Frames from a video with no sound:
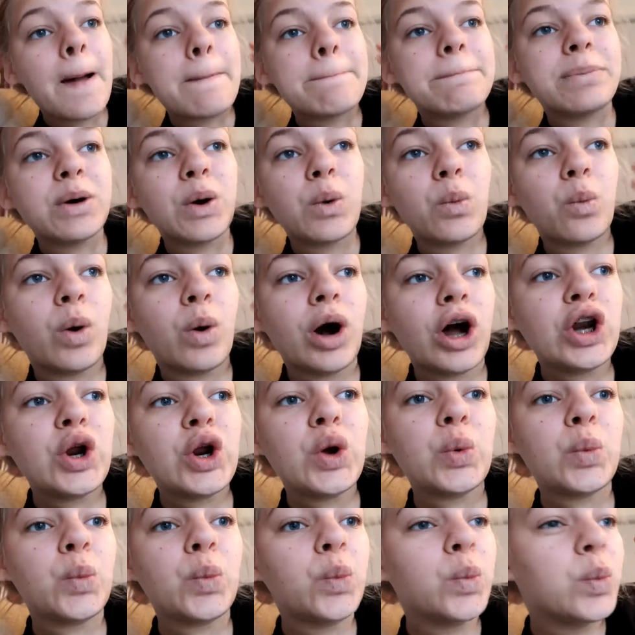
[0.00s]
But one
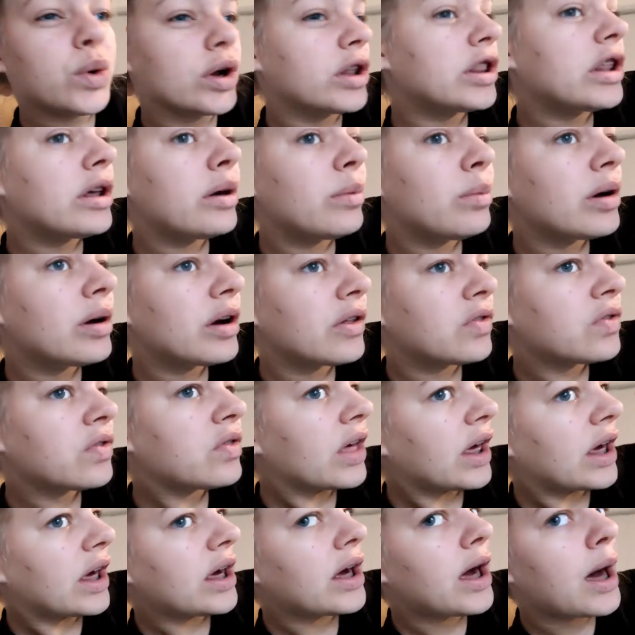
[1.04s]
really weird
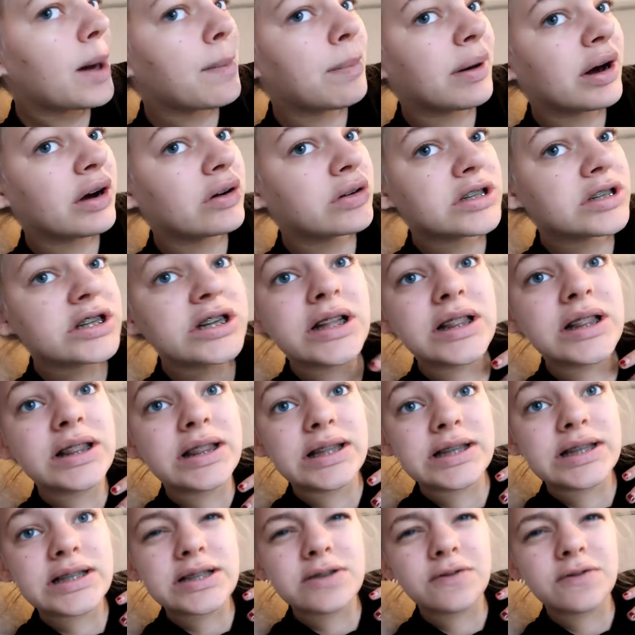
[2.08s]
thing about
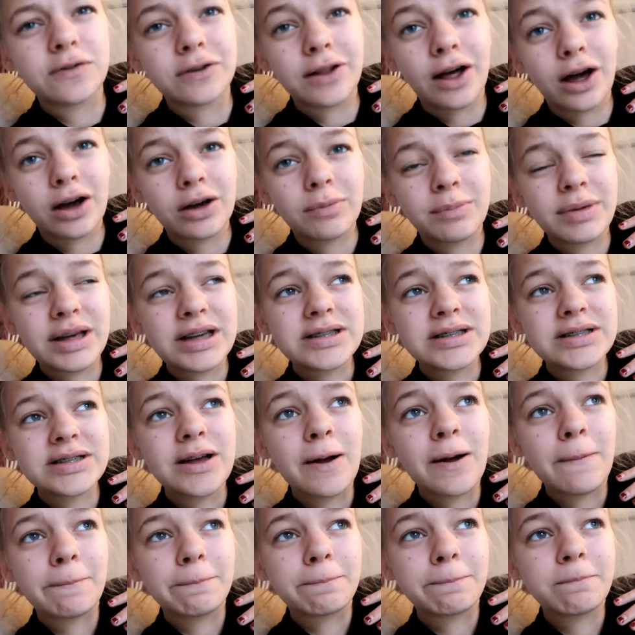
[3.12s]
this Vlogmas
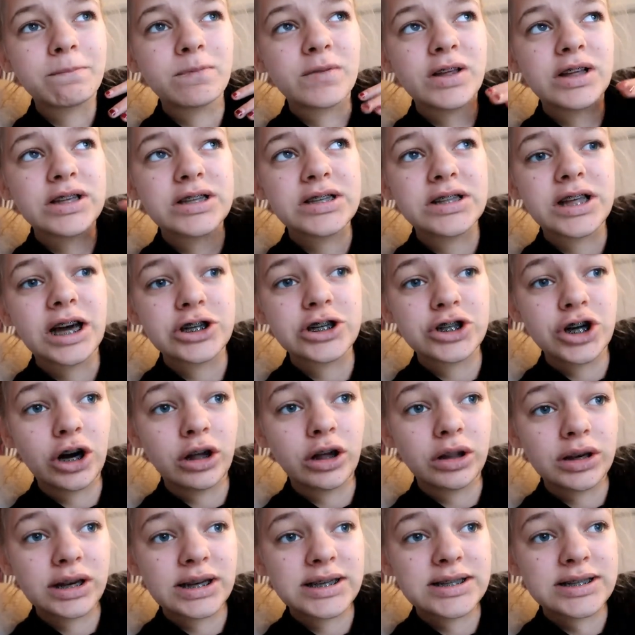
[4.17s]
slash
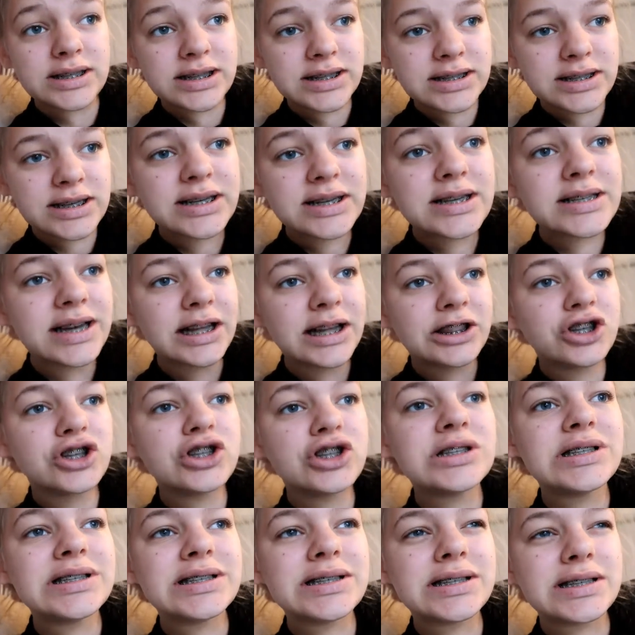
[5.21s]
holiday season is that
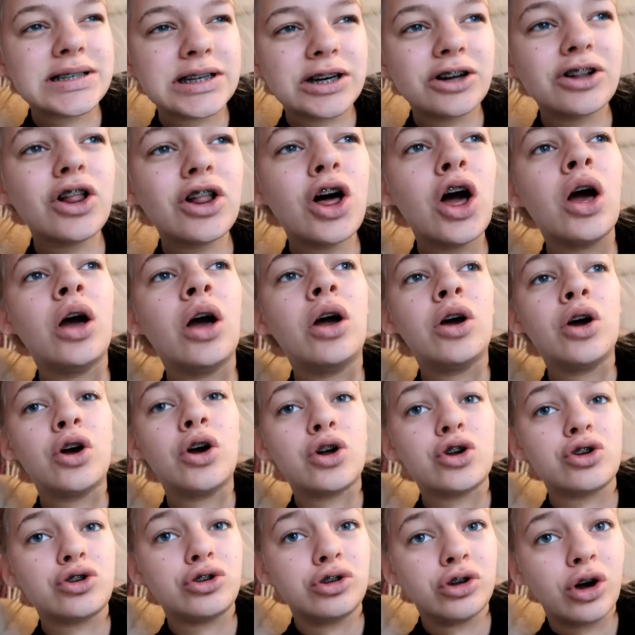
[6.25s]
there's still
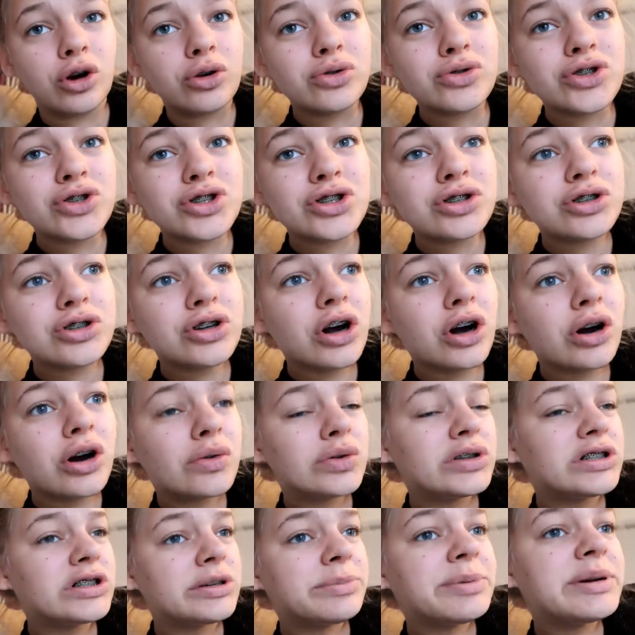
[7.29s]
no
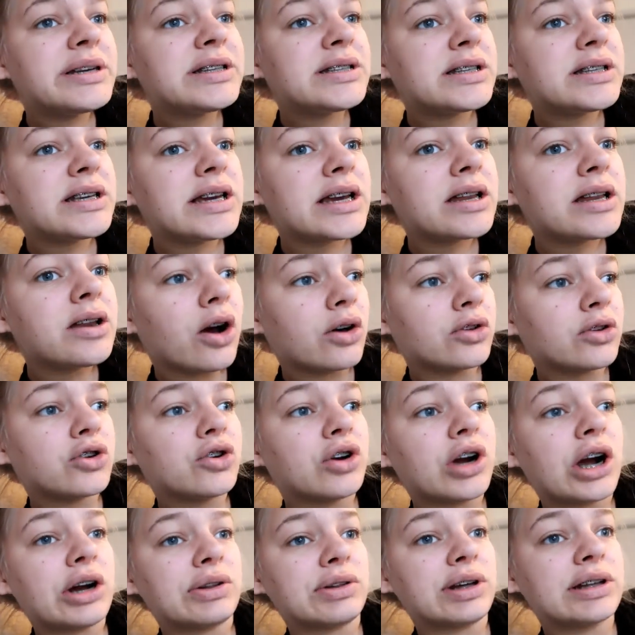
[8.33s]
snow to be seen on the
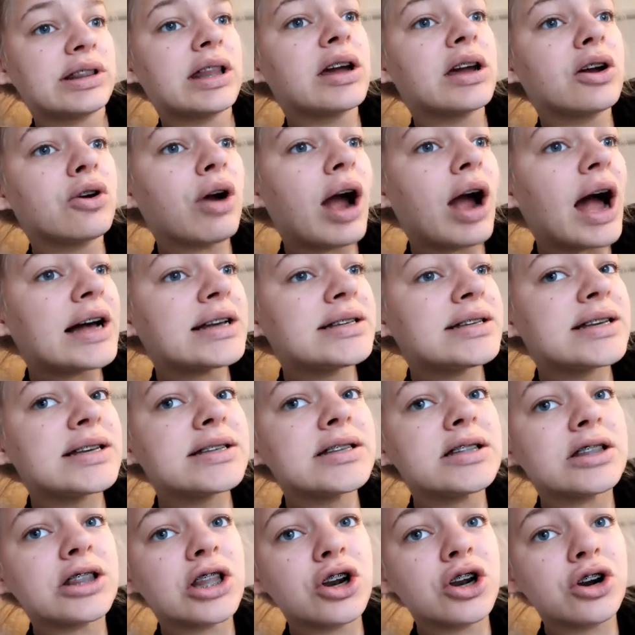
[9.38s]
ground. Like the grass
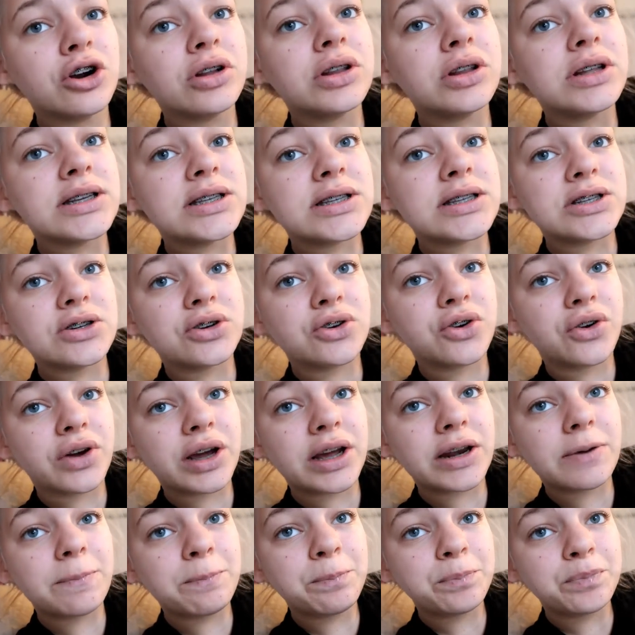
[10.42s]
is literally still
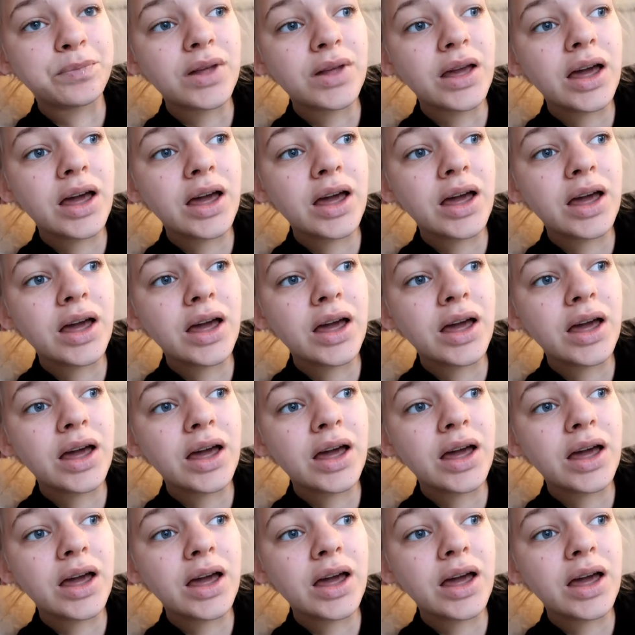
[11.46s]
green.